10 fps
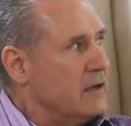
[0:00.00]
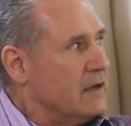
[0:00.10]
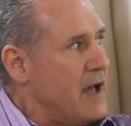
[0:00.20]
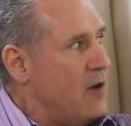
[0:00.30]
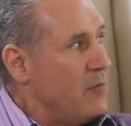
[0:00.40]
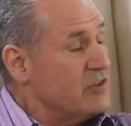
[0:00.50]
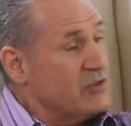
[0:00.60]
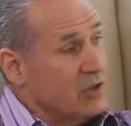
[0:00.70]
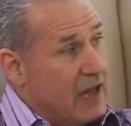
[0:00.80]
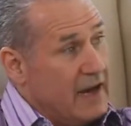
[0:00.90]
How
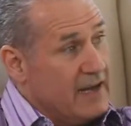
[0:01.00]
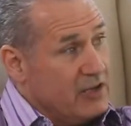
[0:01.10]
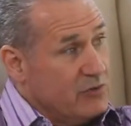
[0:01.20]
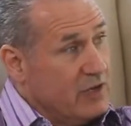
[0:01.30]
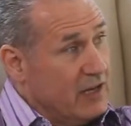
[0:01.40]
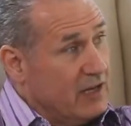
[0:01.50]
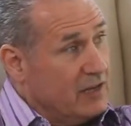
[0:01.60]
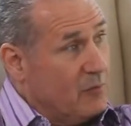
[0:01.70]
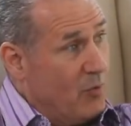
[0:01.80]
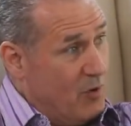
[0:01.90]
much light you get
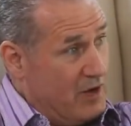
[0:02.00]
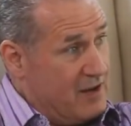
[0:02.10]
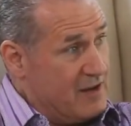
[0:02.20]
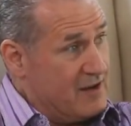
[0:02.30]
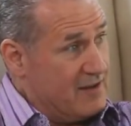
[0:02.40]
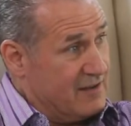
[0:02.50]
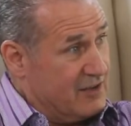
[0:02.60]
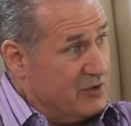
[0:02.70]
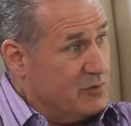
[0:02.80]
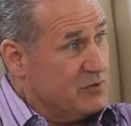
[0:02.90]
in the morning
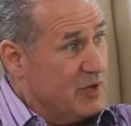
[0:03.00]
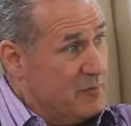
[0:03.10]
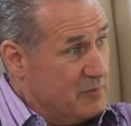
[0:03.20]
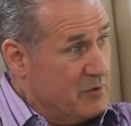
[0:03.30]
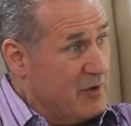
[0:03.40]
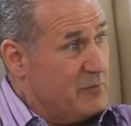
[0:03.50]
cues up your